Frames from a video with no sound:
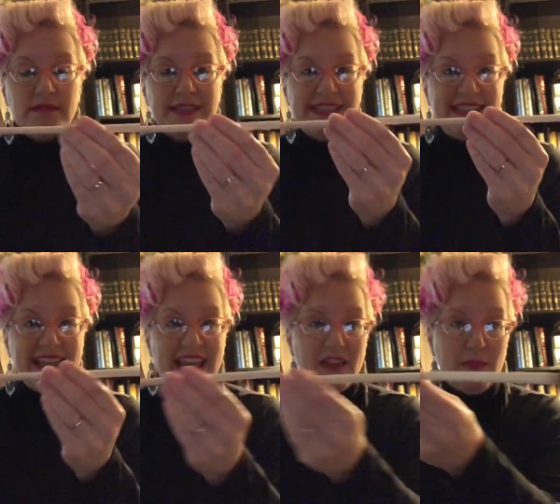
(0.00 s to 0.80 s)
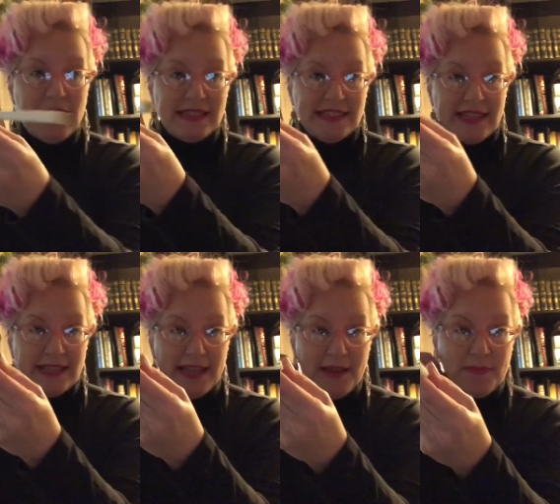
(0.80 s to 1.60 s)
stick
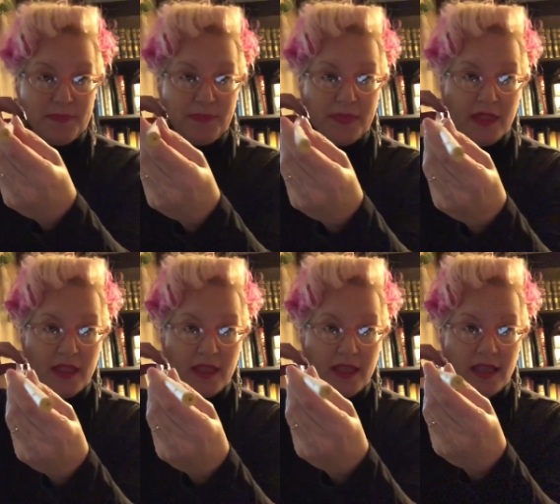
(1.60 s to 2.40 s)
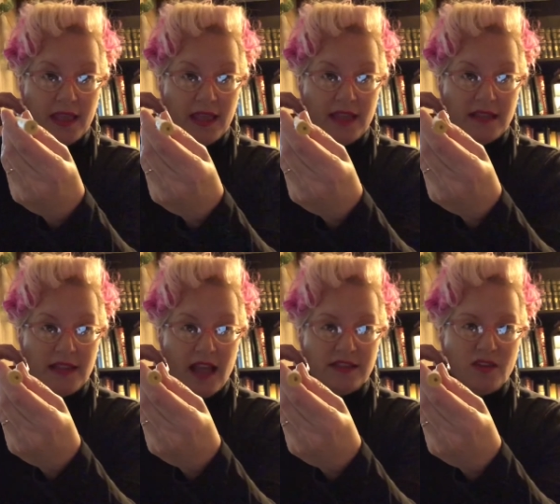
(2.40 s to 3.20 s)
basically. Not,